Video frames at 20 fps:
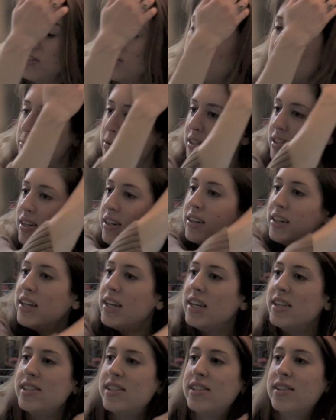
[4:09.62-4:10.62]
So
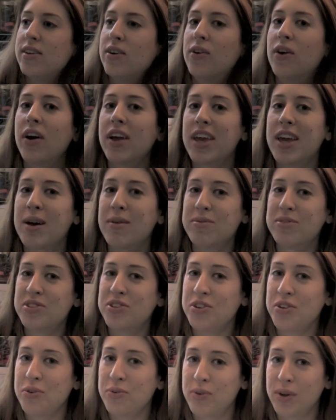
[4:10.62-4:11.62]
basically, looking up
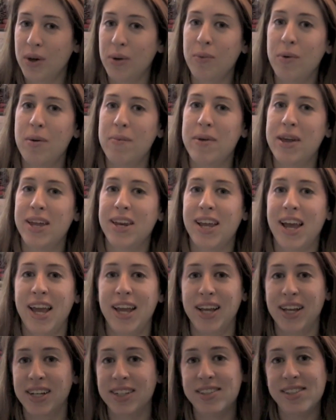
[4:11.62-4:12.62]
to real women
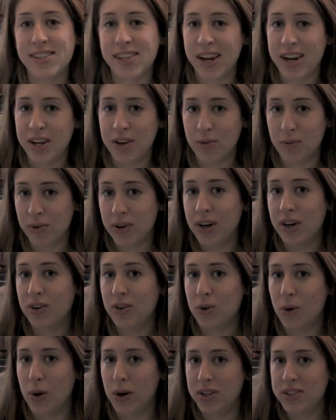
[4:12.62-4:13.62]
and setting
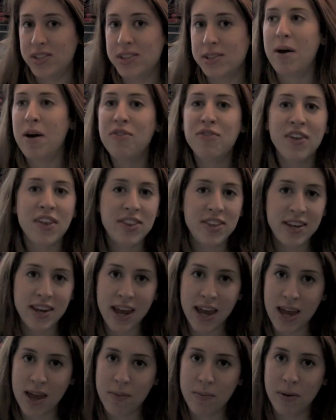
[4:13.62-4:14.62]
real goals. My fifth
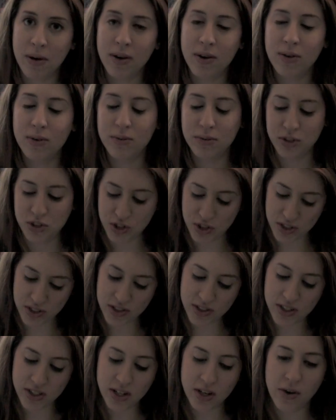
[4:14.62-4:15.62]
tip, which
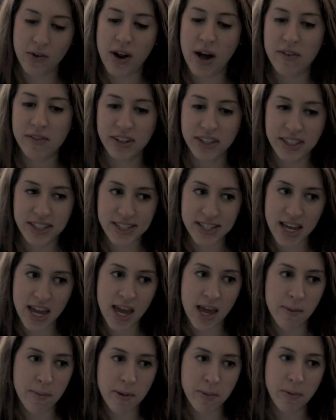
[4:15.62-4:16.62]
is, you know, not really a
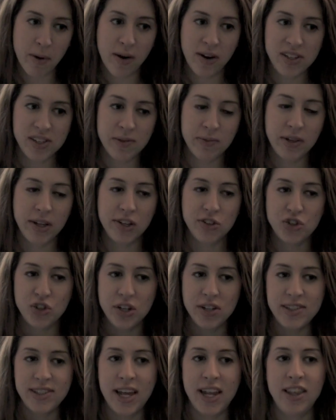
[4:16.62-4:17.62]
tip and probably something I
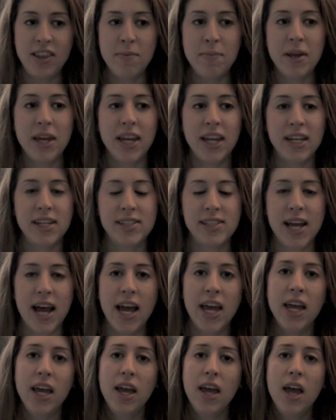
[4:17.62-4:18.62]
should have said at the beginning, is
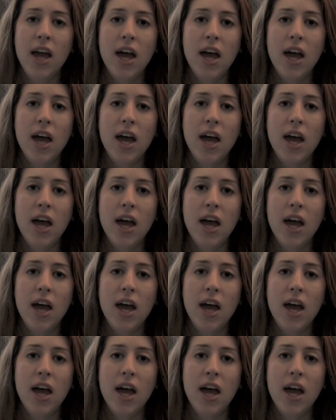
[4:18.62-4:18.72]
that